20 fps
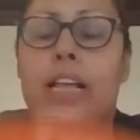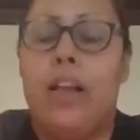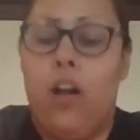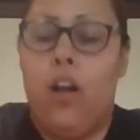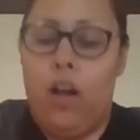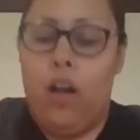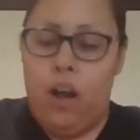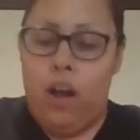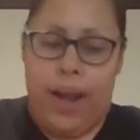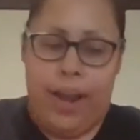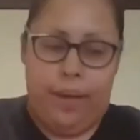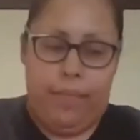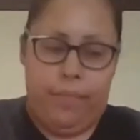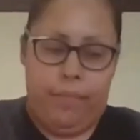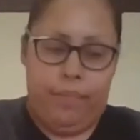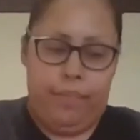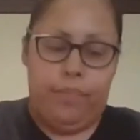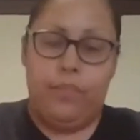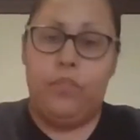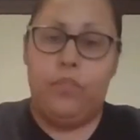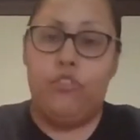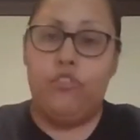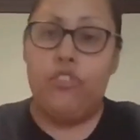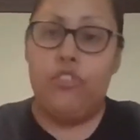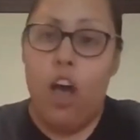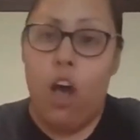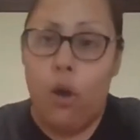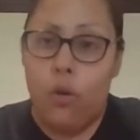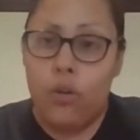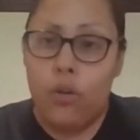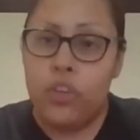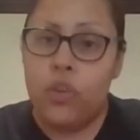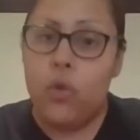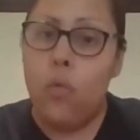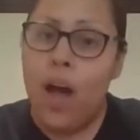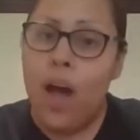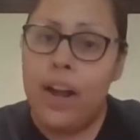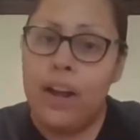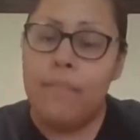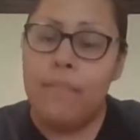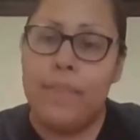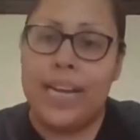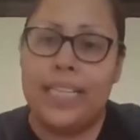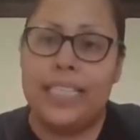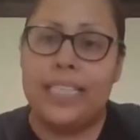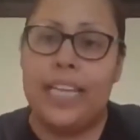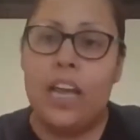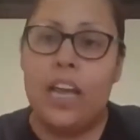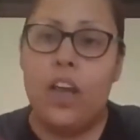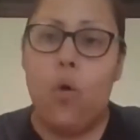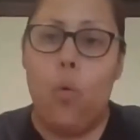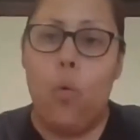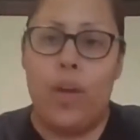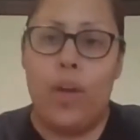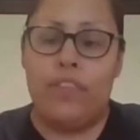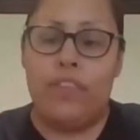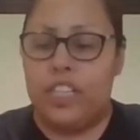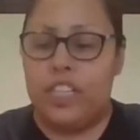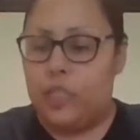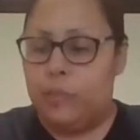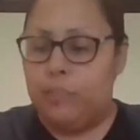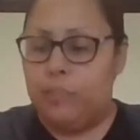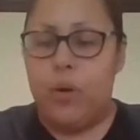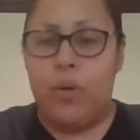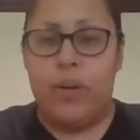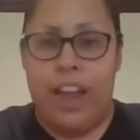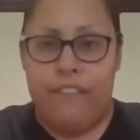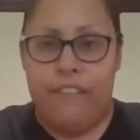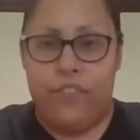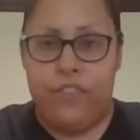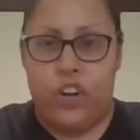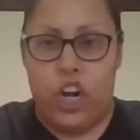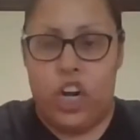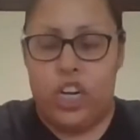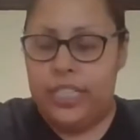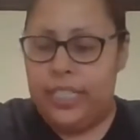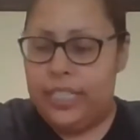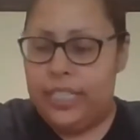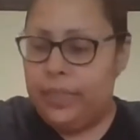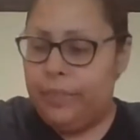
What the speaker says: All right, so you want to mix it with a spoon at first.